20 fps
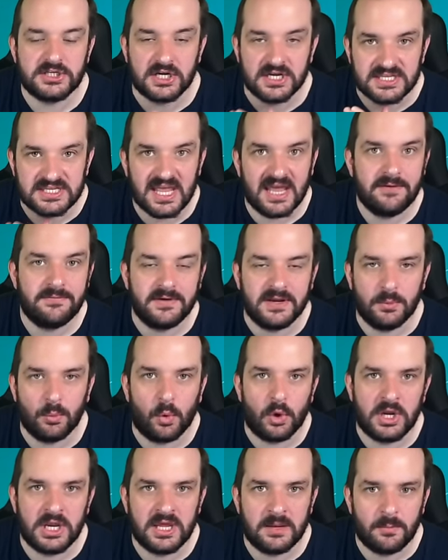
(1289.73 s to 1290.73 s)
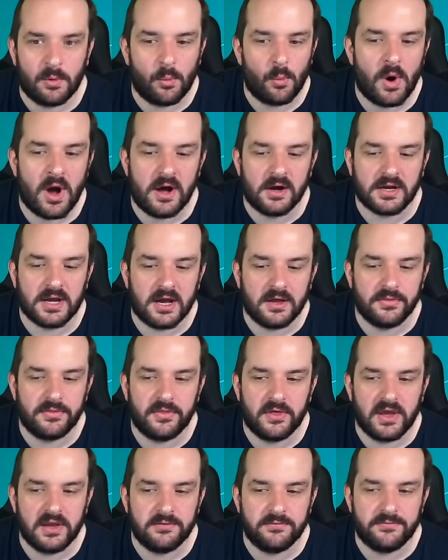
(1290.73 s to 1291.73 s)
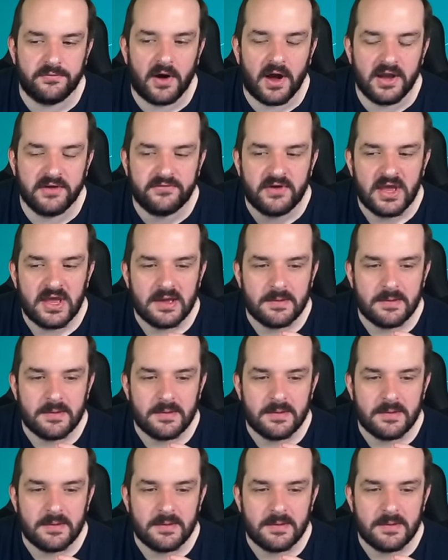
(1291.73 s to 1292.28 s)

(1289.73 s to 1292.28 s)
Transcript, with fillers: and I definitely want him on wildcard thirty-five,